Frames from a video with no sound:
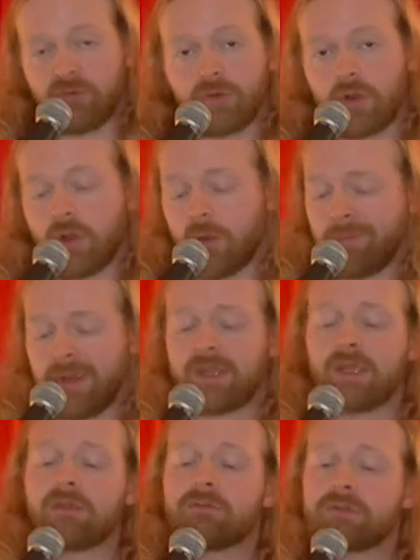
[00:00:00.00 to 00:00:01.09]
you're doing a lot of
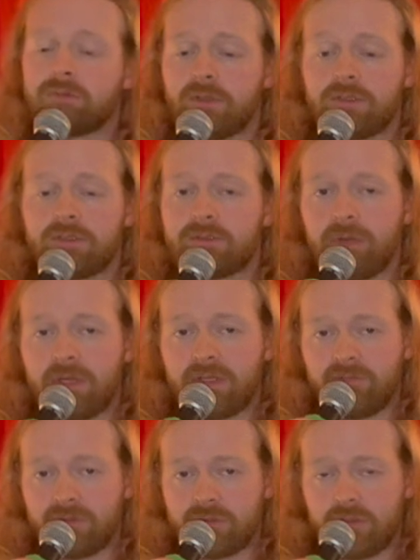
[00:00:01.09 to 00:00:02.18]
picking, sometimes it's better to
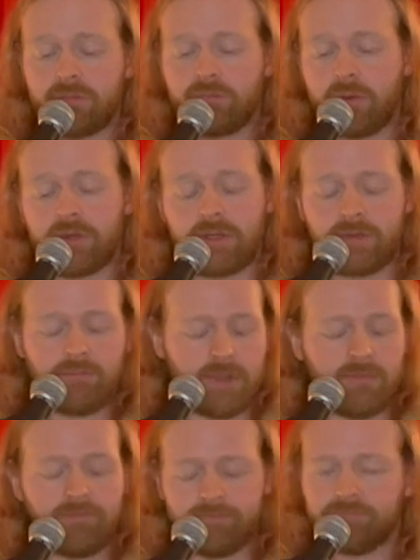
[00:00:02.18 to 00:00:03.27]
have it short and pointy. But